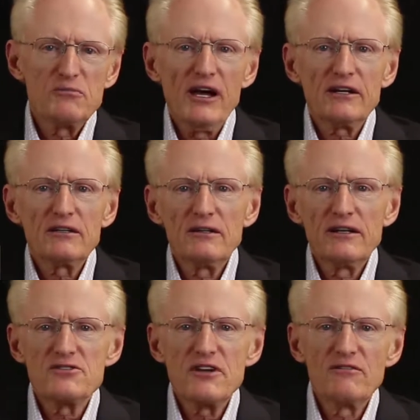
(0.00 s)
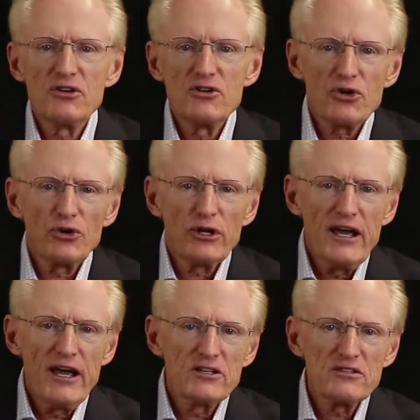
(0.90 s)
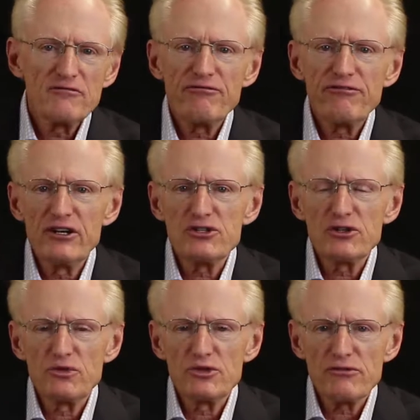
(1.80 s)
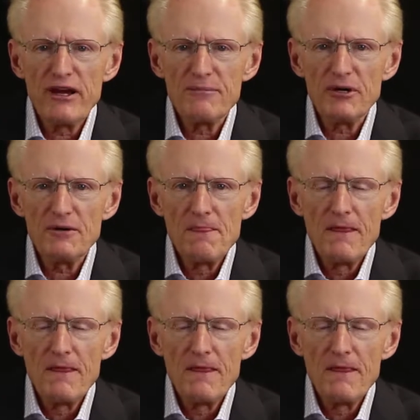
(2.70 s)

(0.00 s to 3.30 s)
back in the late 70s, early 80s, inflation was rampant.